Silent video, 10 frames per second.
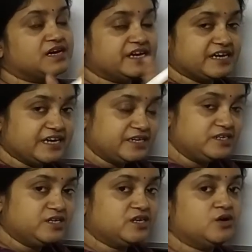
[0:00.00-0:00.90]

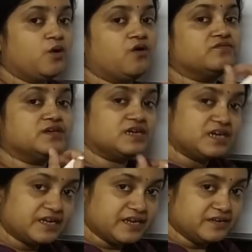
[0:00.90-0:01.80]
ahead of the
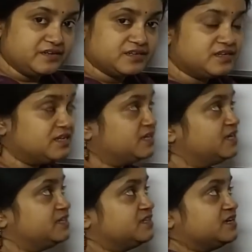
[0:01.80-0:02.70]
current
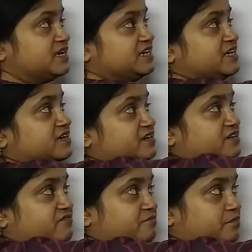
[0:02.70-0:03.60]
in the
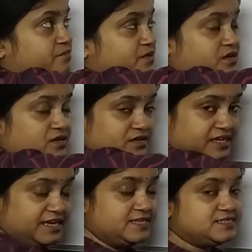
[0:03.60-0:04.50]
inductive
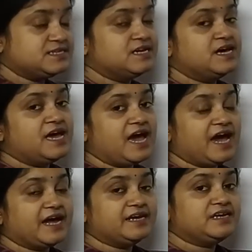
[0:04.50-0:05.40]
case,
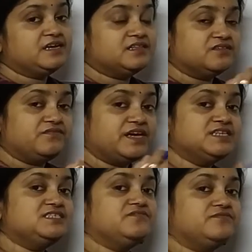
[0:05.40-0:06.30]
and the
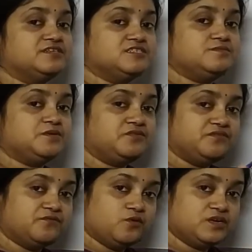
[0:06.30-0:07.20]
phase difference
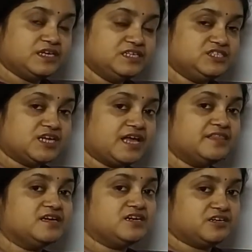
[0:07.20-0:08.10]
between voltage and
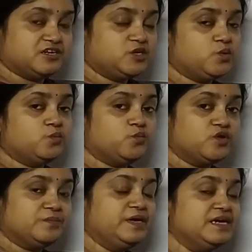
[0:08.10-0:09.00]
the current
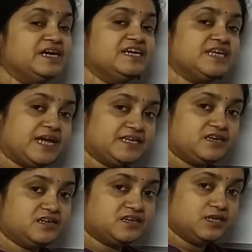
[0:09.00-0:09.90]
will be
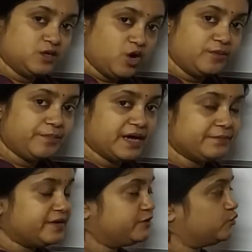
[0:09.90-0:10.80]
90 degree or pi
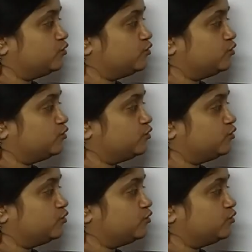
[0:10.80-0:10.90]
by 2.